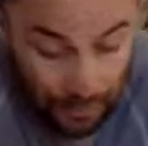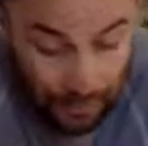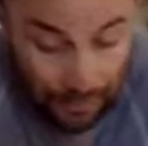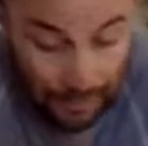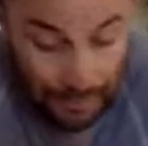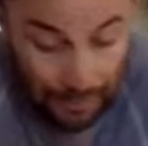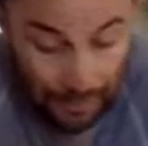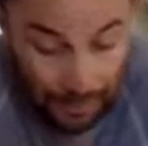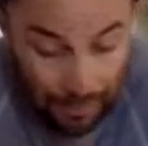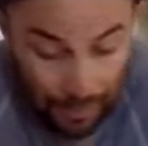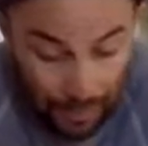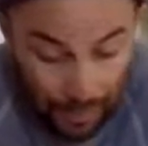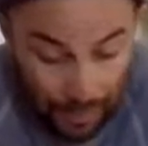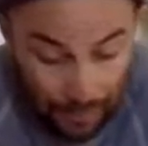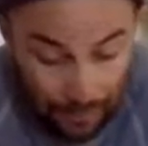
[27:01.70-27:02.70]
sleep
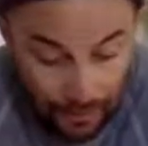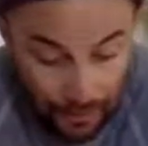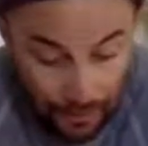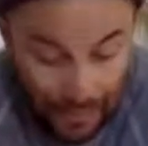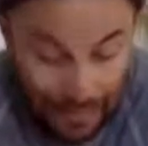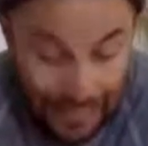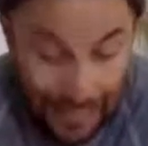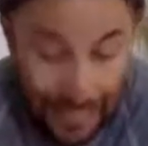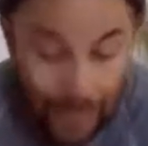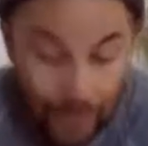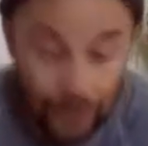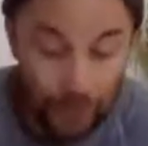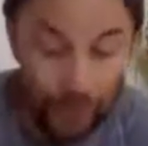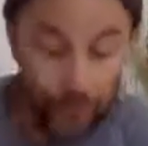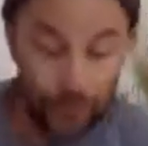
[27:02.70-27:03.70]
pattern.
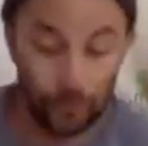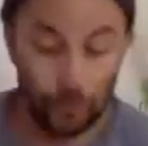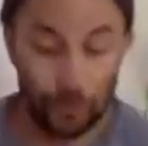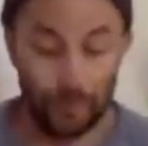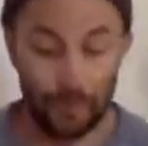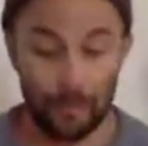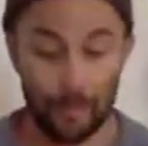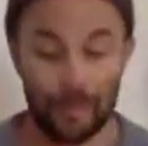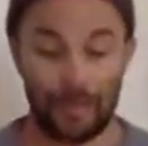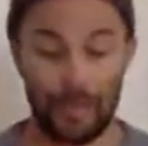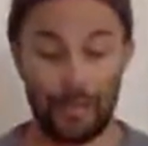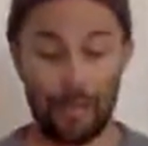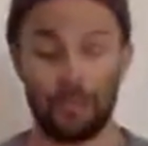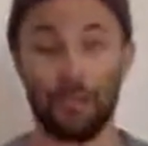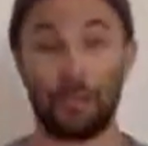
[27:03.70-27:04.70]
Diurnal rhythms
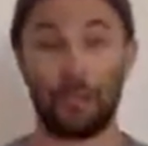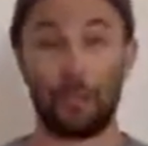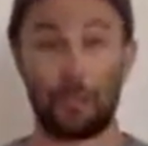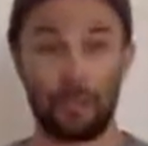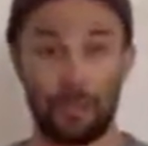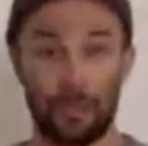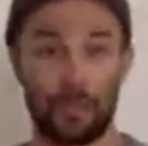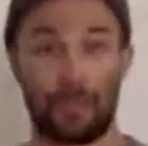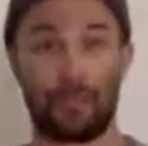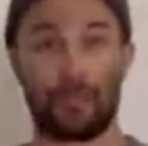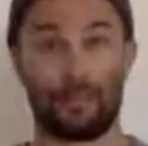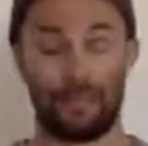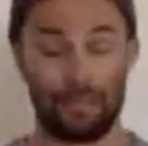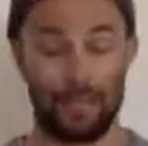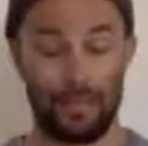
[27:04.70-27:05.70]
influence
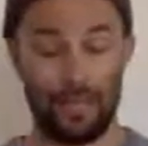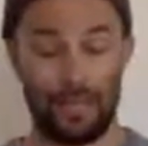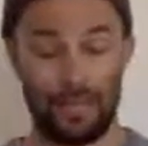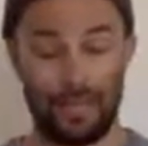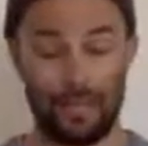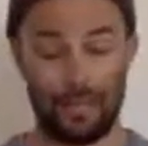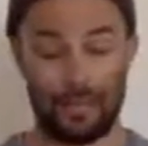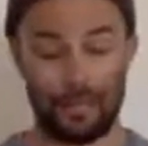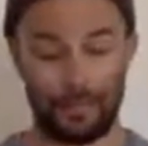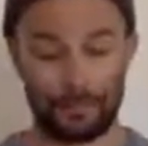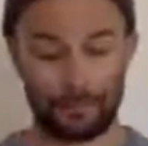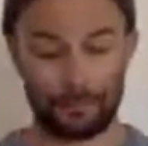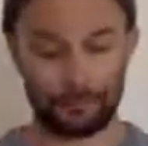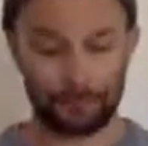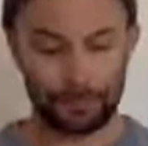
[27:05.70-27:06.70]
the
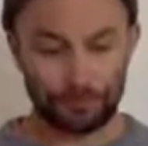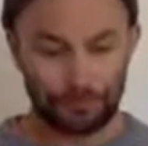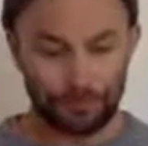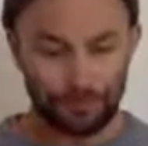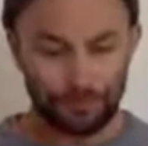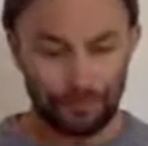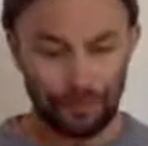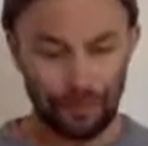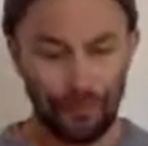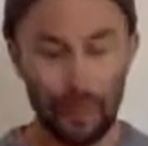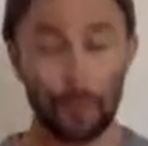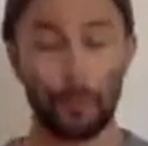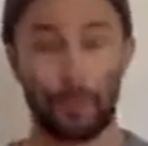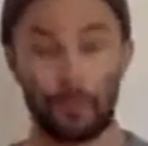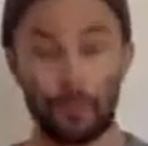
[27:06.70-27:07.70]

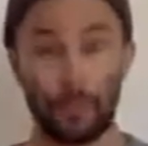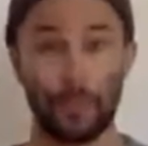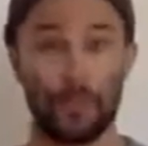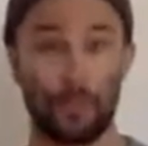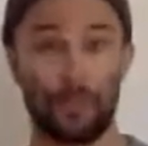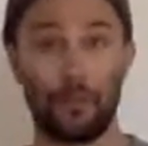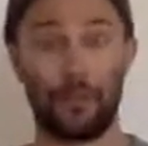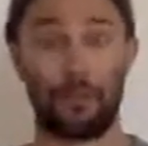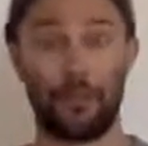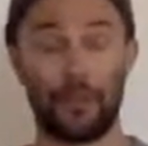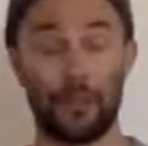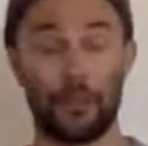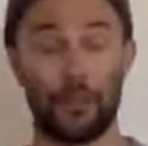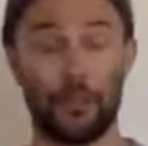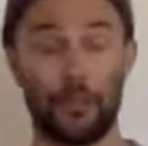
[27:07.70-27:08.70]
performance of your
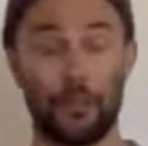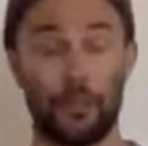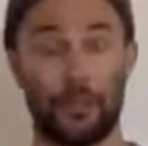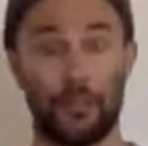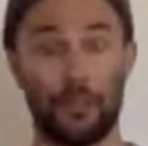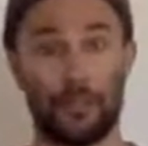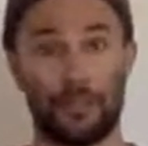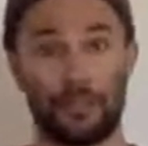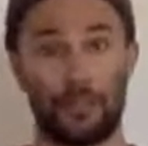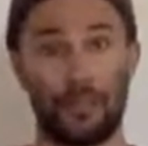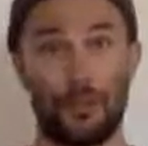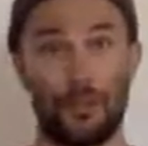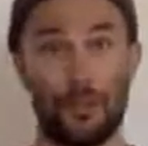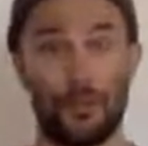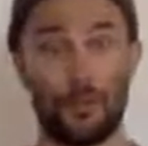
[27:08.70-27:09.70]
professional duties.
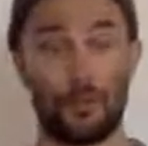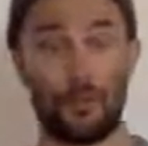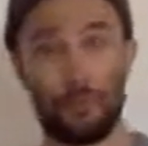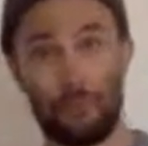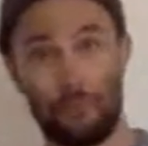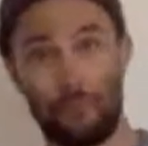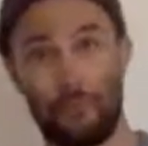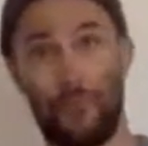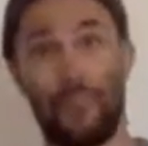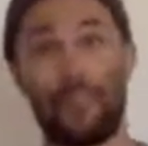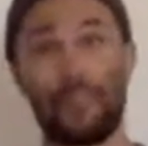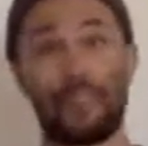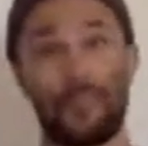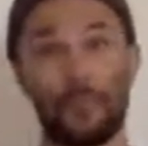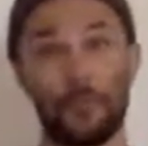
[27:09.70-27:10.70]
So paying
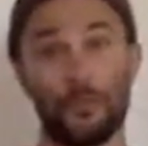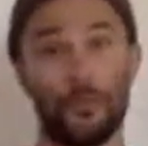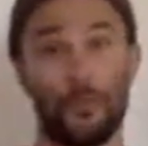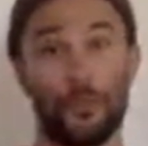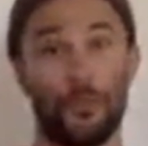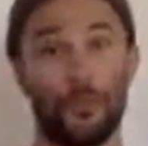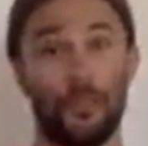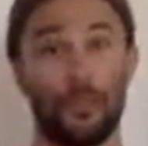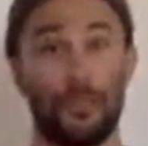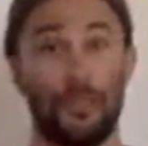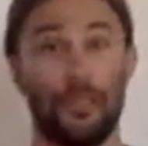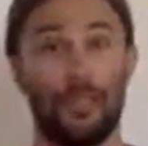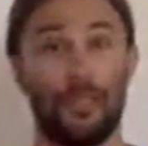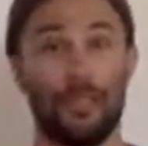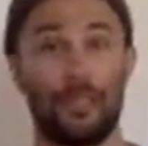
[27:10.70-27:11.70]
attention to
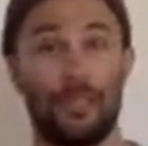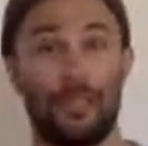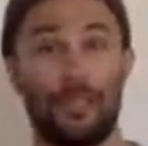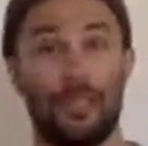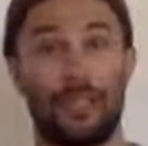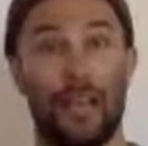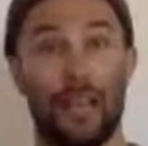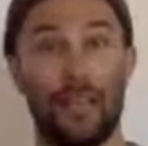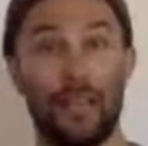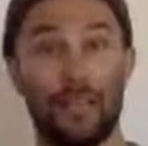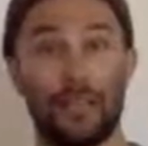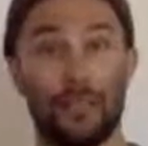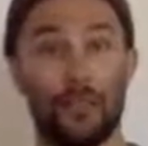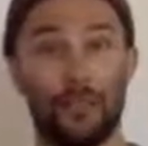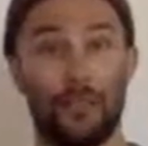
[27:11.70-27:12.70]
these
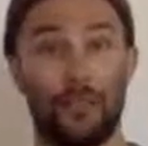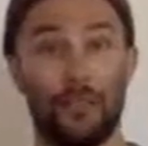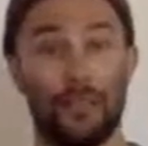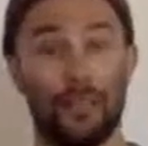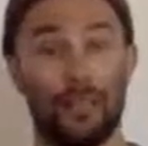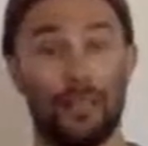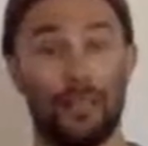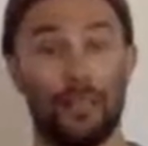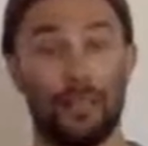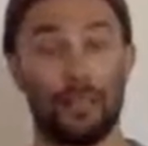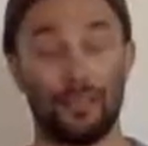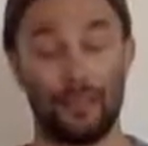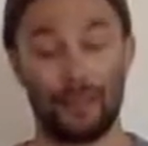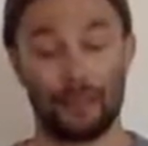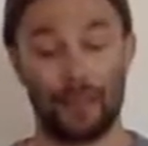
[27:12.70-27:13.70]
timings and everything
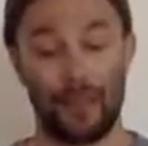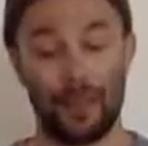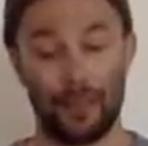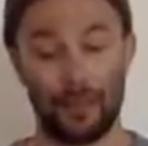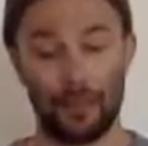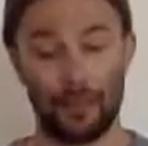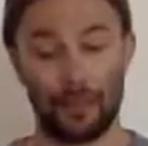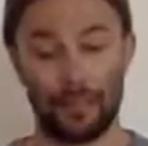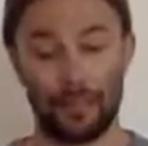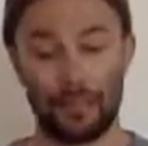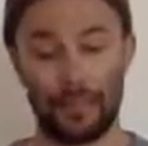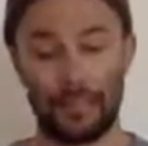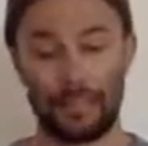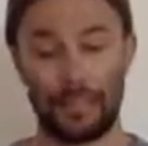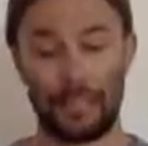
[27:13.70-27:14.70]
is valuable.
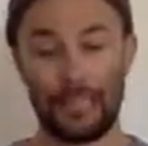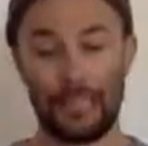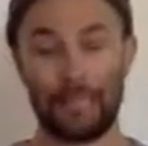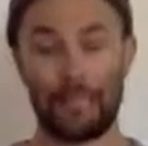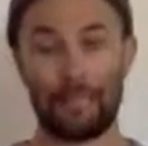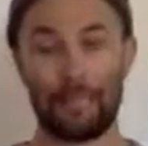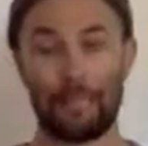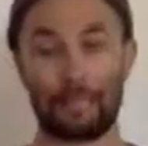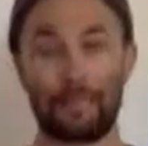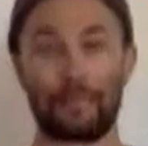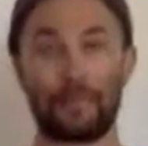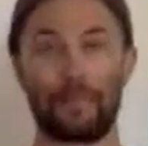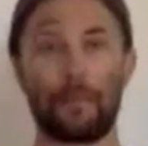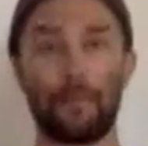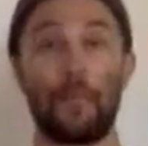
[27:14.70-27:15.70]

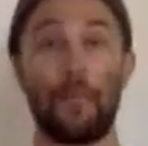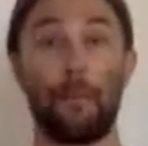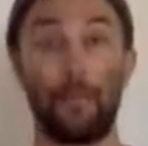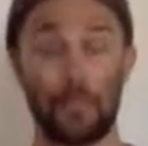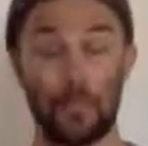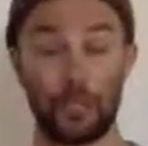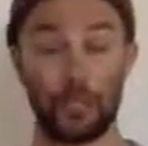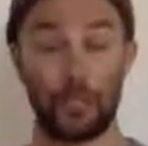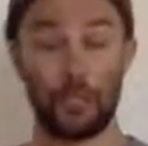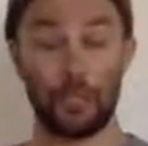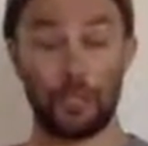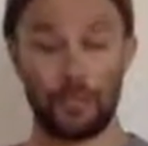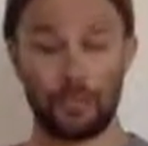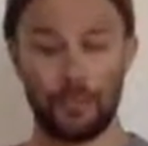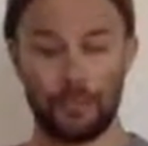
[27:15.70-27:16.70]

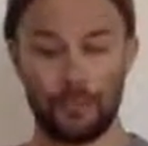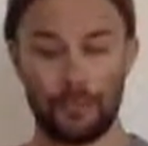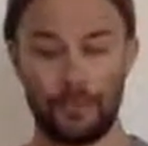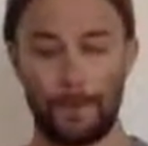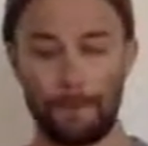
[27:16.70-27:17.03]
Habituation.